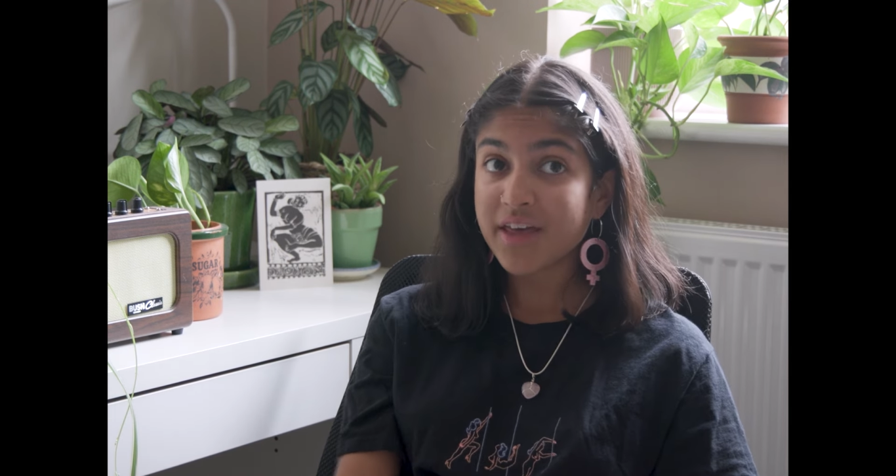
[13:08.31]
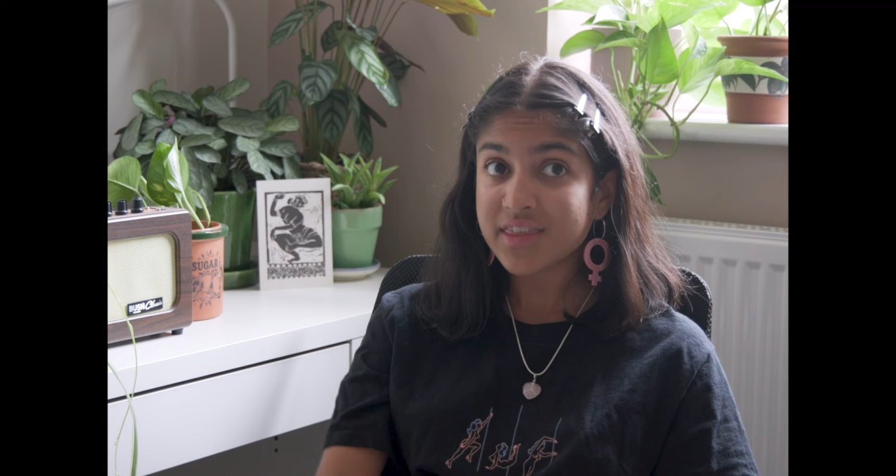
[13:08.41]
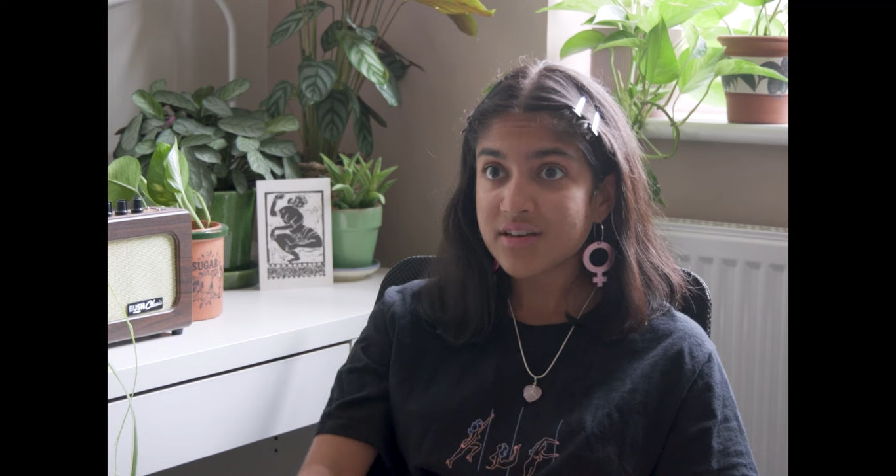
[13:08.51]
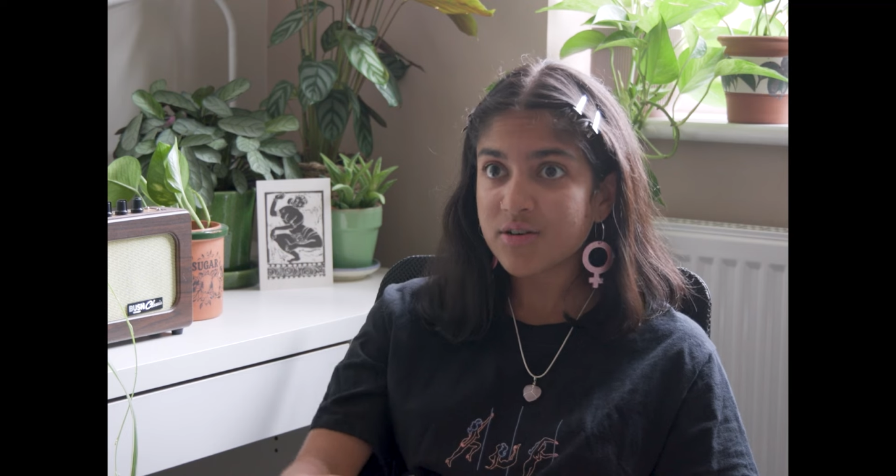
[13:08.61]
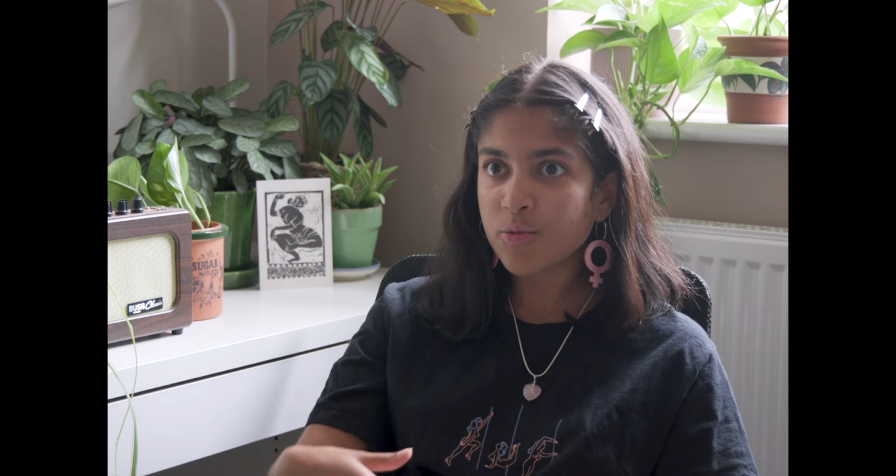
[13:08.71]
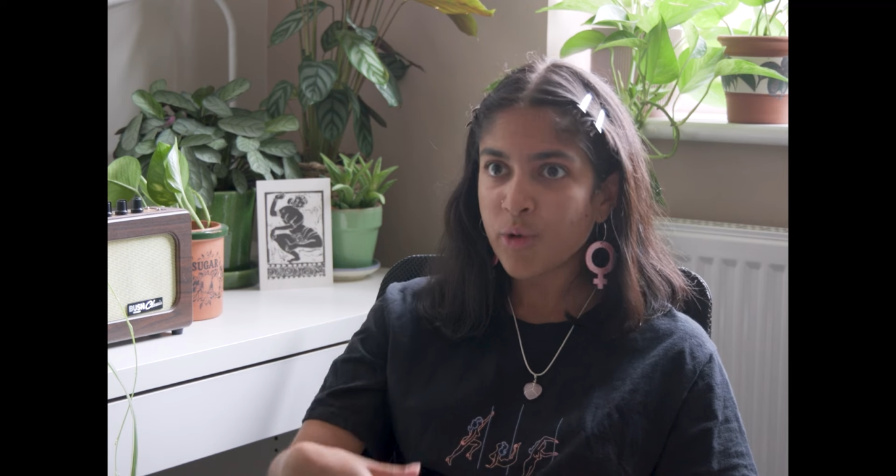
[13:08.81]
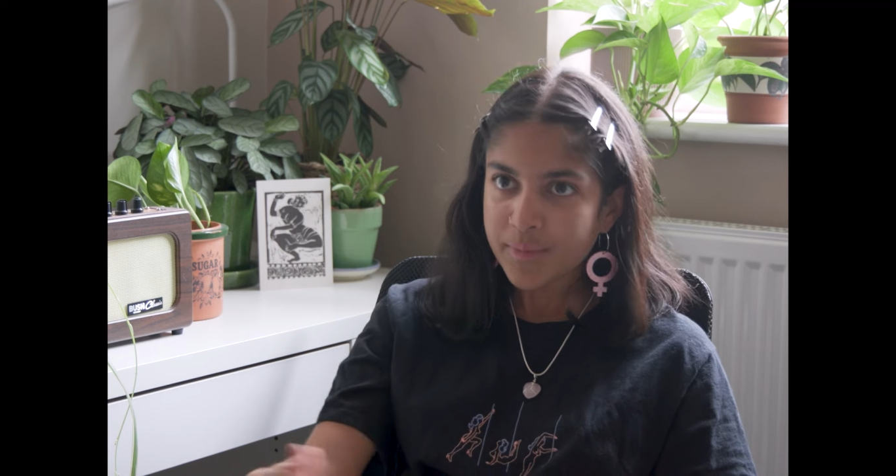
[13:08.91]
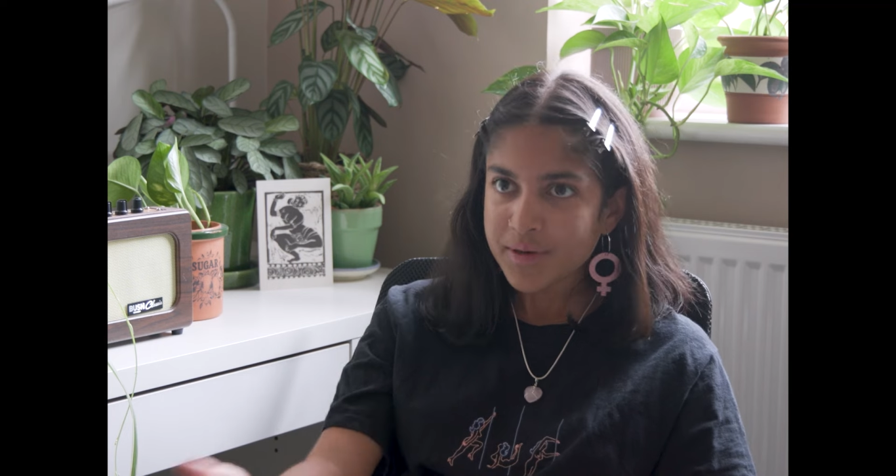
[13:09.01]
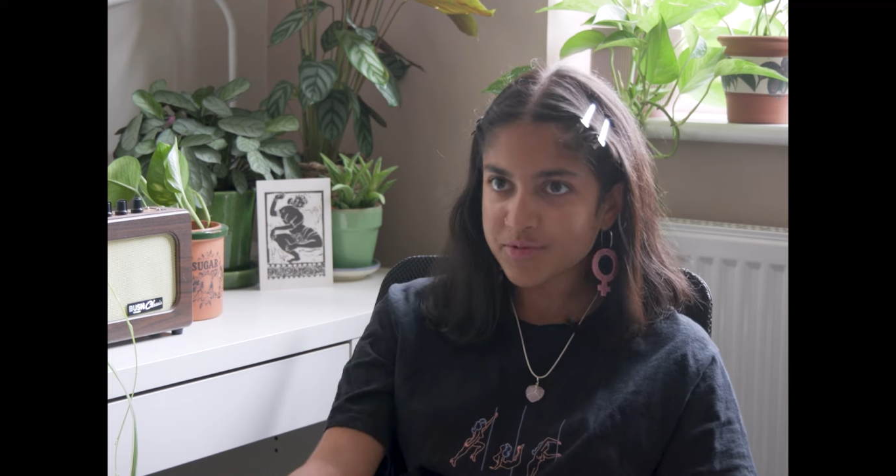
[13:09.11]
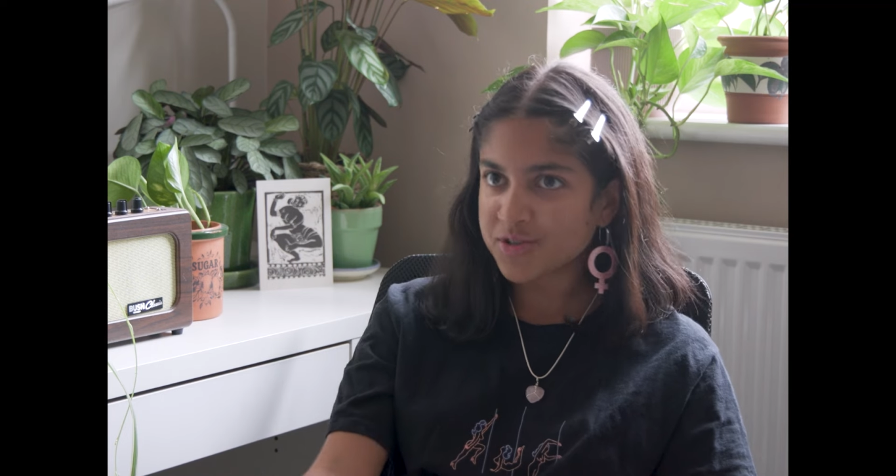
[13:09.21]
I think
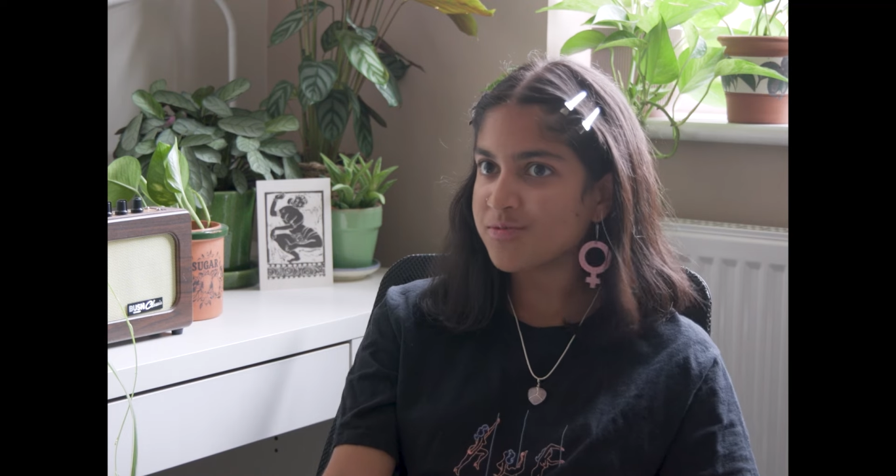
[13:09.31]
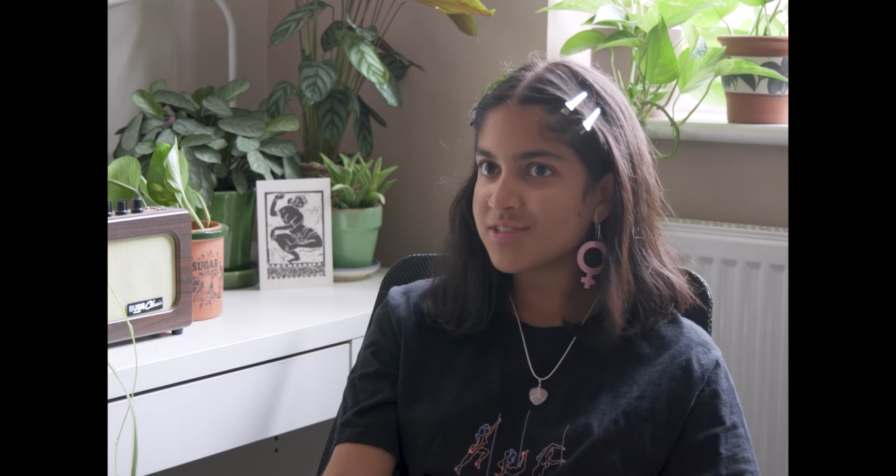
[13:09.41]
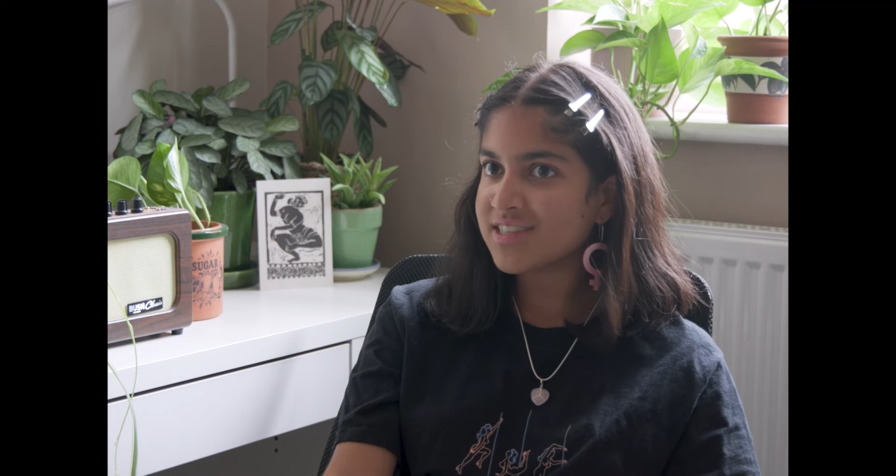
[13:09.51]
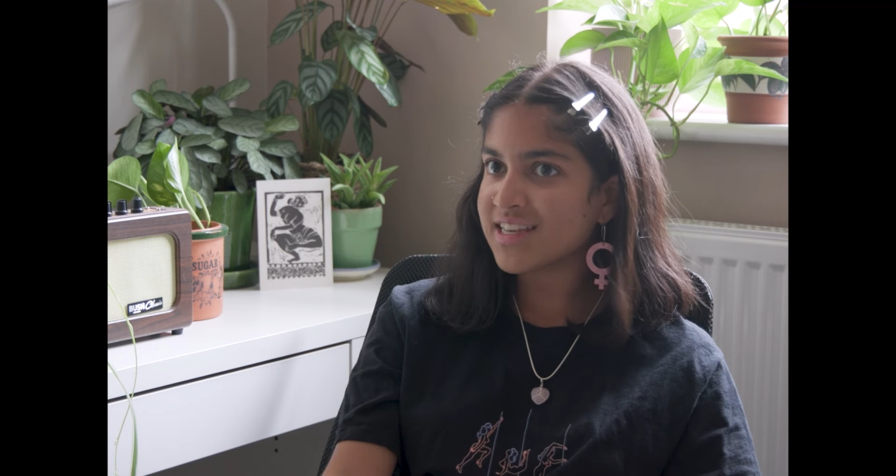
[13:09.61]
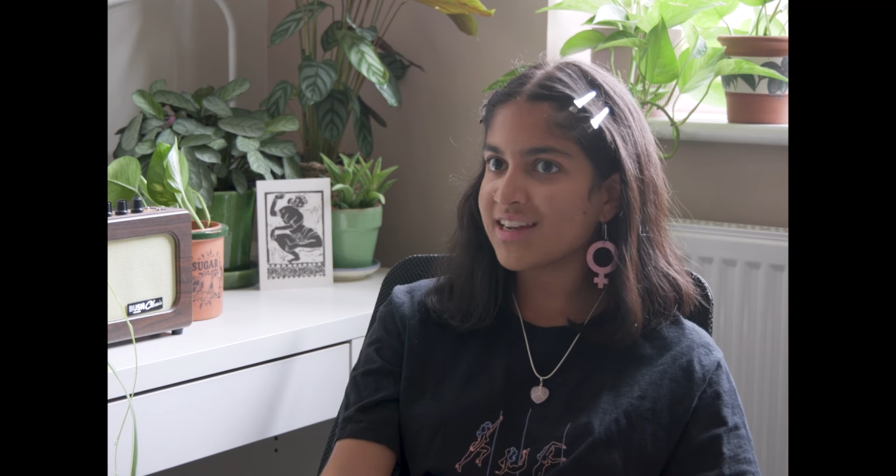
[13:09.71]
white people notice